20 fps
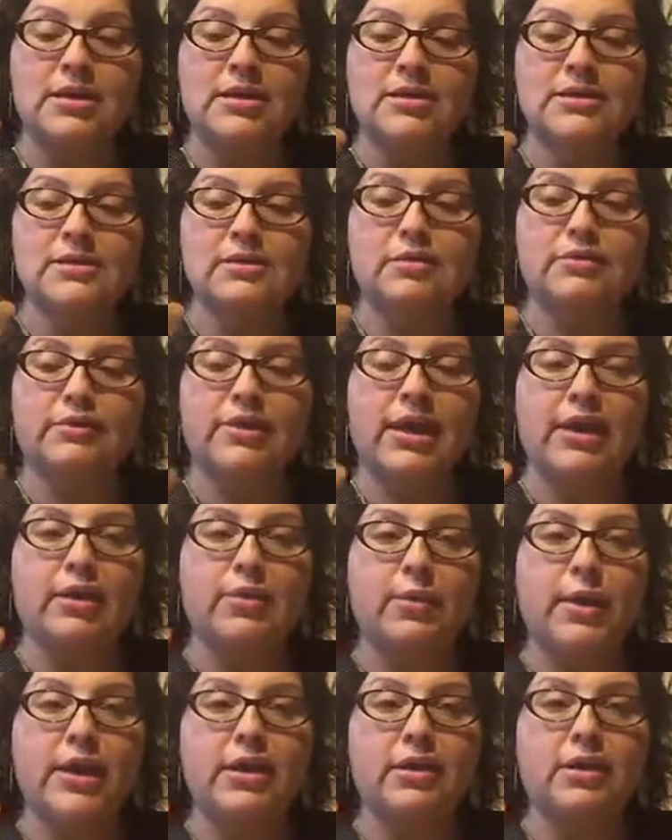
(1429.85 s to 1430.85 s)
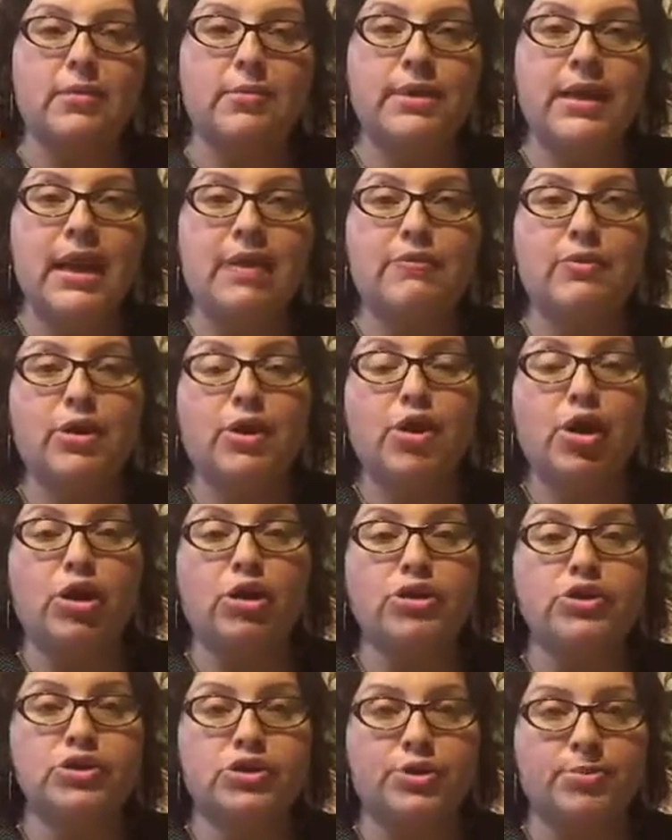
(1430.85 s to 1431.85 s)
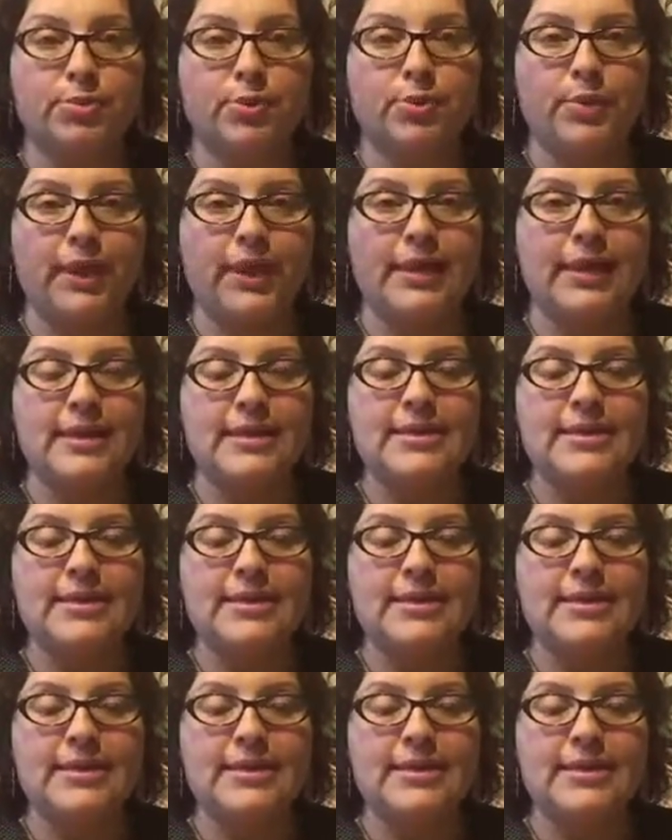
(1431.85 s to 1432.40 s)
So if I add oregano, we have one called Germ Away.